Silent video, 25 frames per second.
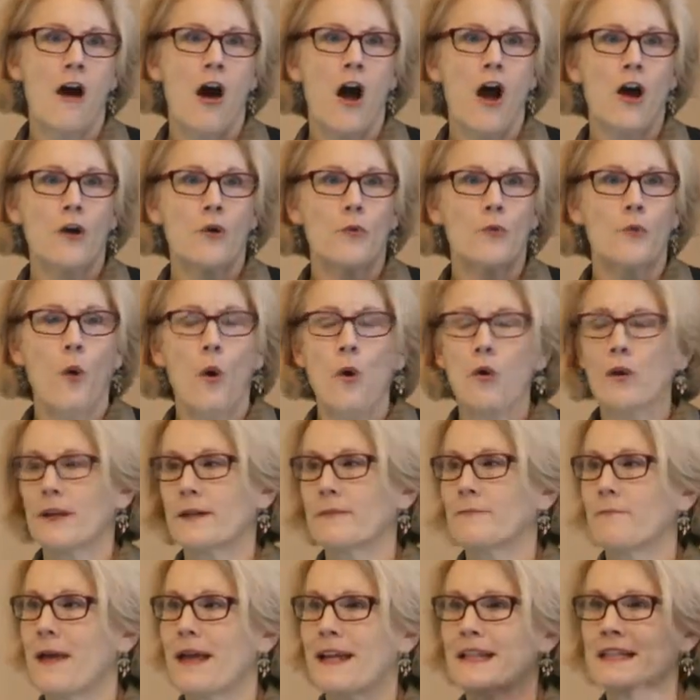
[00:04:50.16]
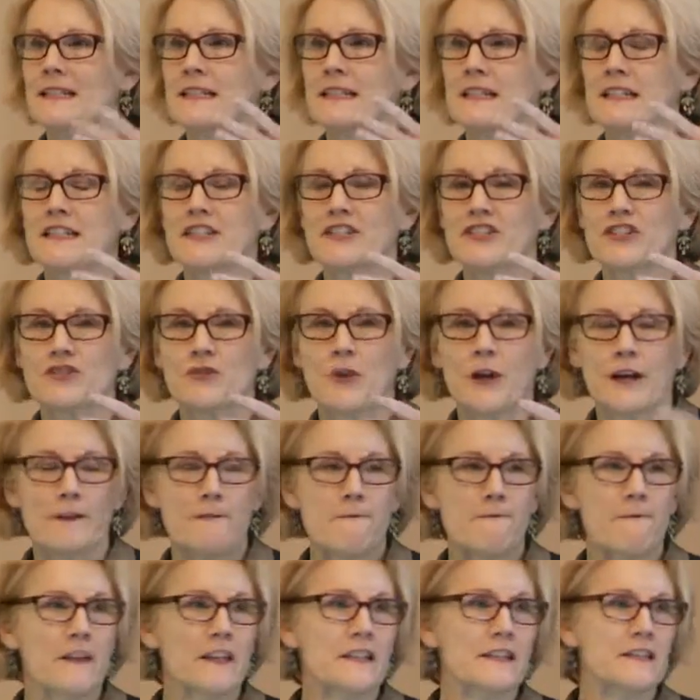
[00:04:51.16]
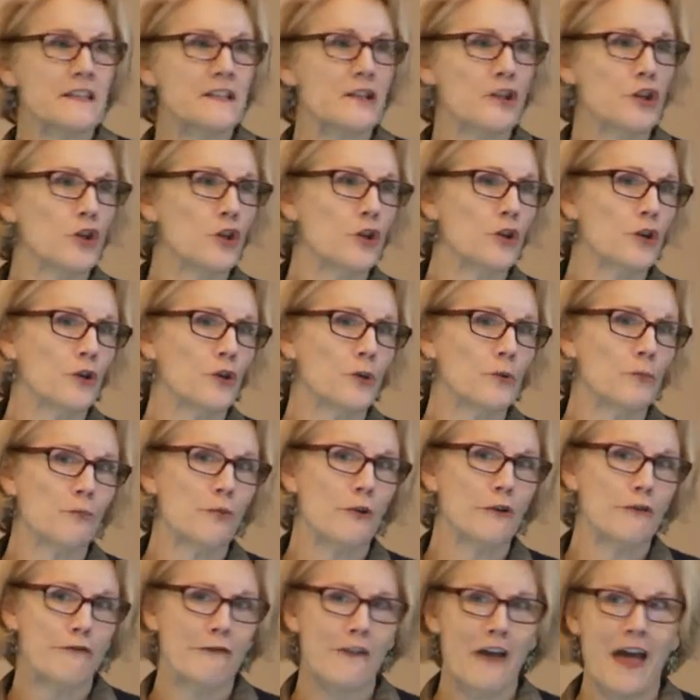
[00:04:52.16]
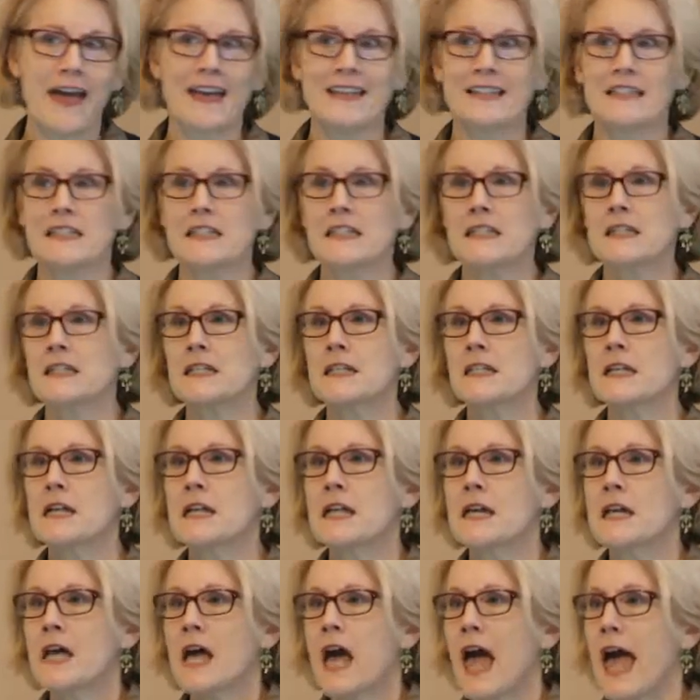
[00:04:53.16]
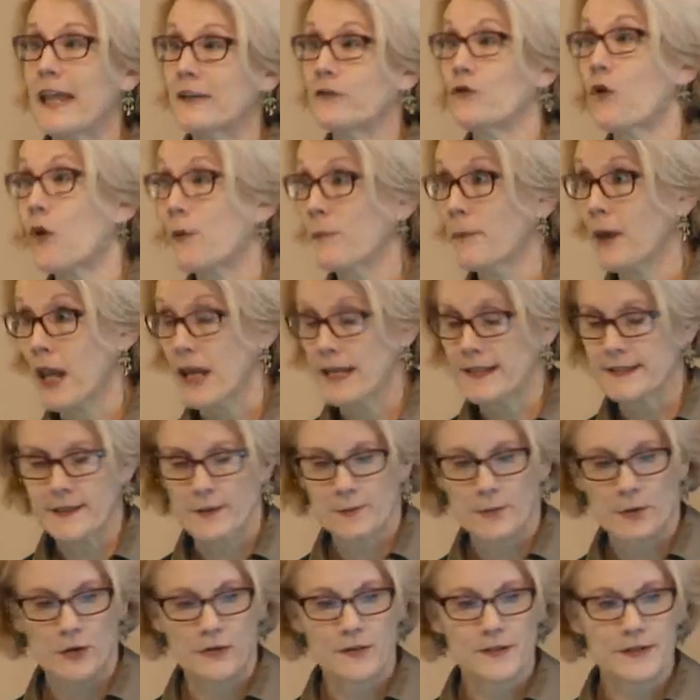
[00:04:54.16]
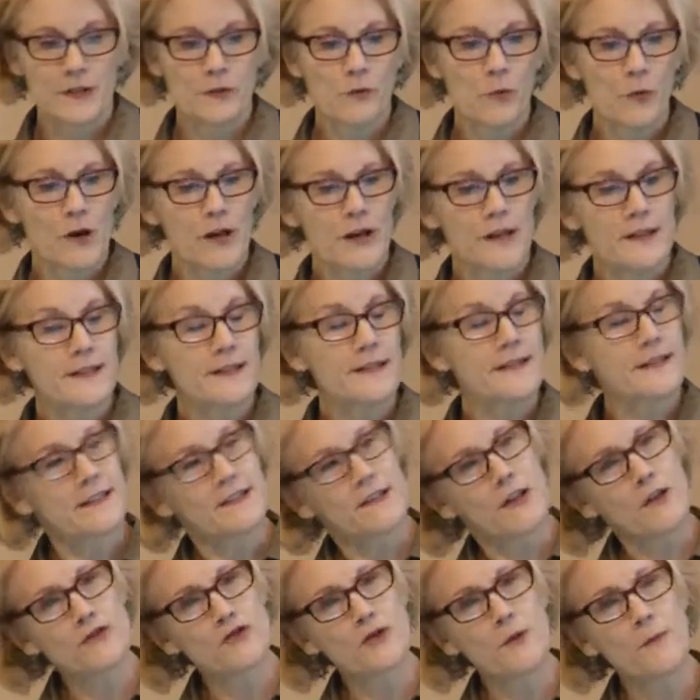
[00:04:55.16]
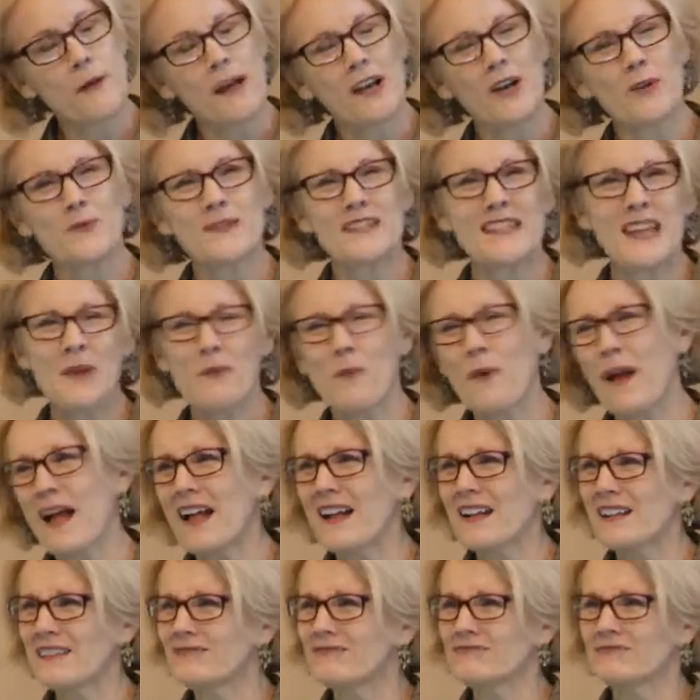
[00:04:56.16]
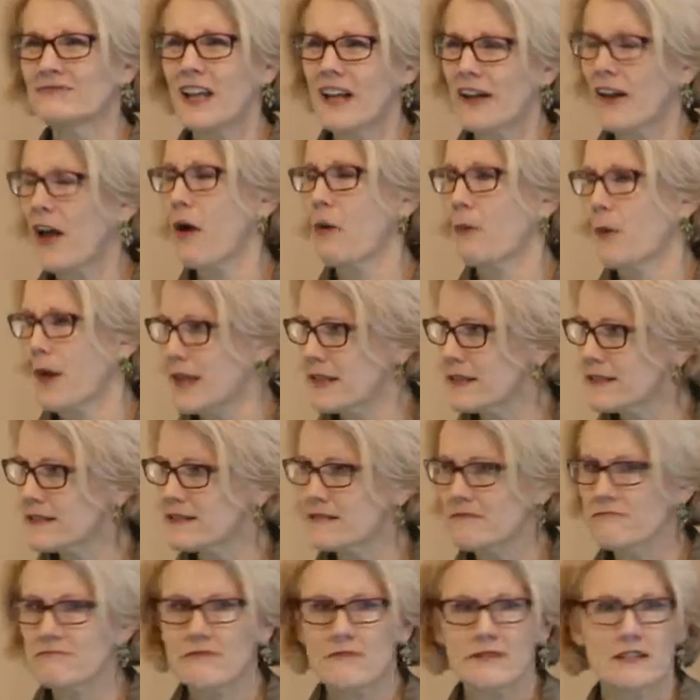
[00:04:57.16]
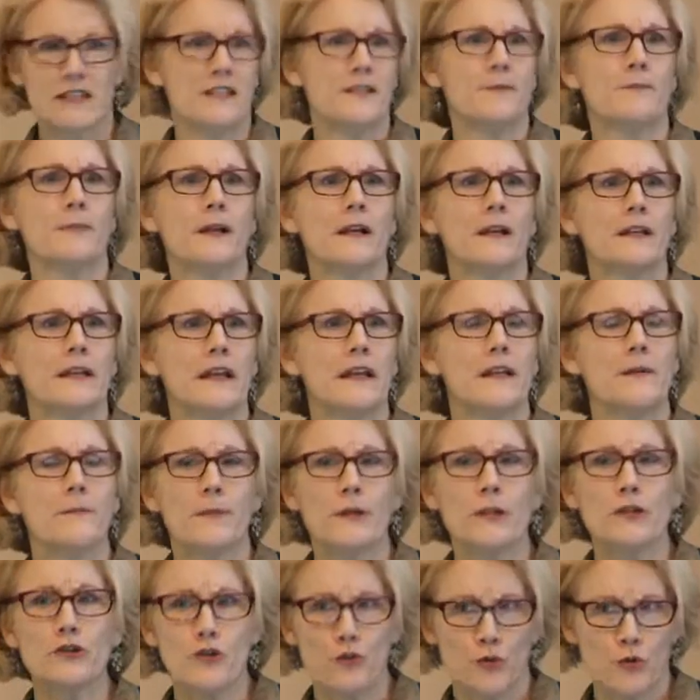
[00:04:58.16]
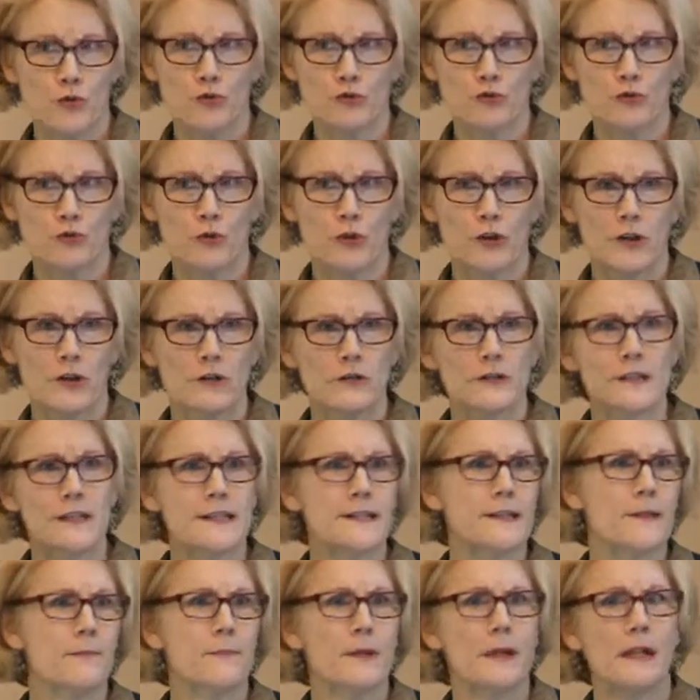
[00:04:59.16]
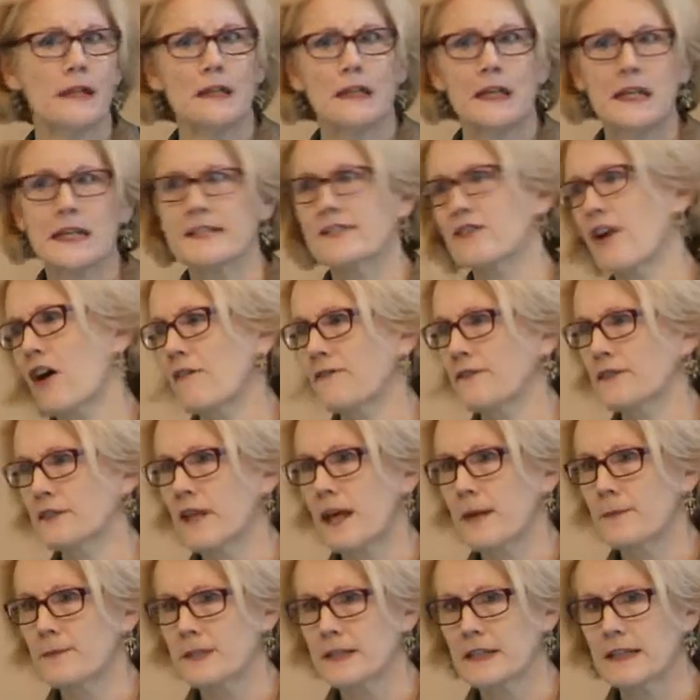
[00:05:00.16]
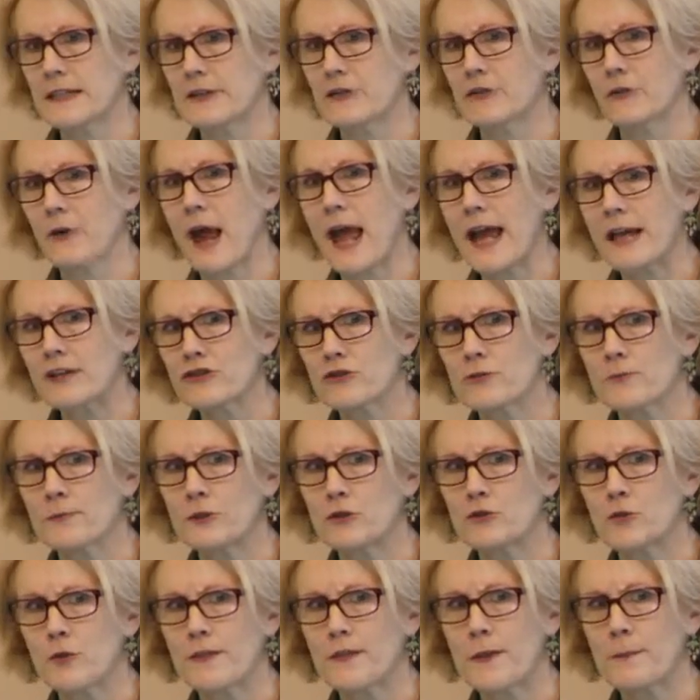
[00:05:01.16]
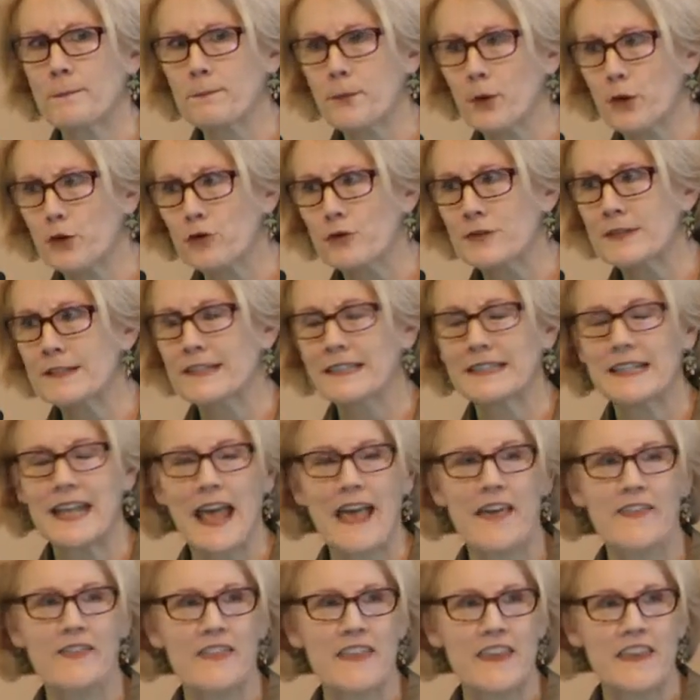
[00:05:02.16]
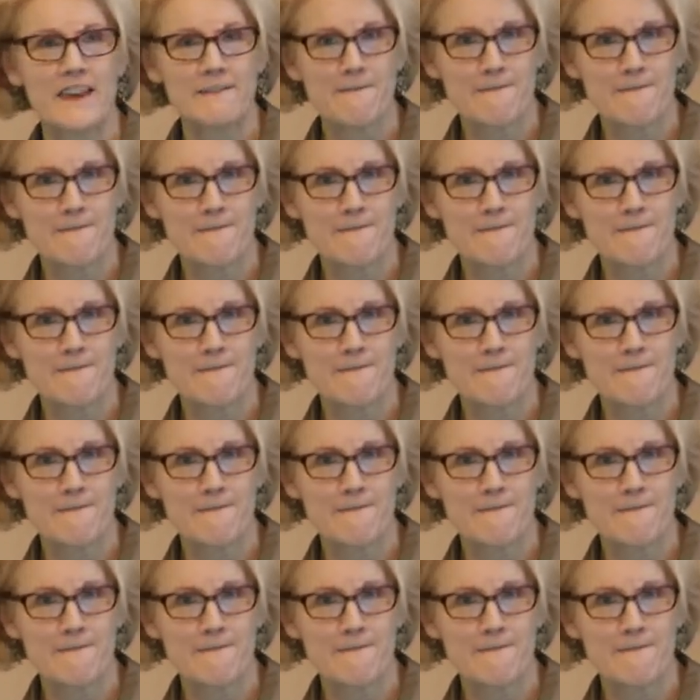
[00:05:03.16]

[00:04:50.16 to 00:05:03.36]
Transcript: Our role in medicine is to try to fix, cure, prevent, and normalize a person, whereas the social model would say, well, not always. Disability can be neutral. Disability is oftentimes an interaction between the person and the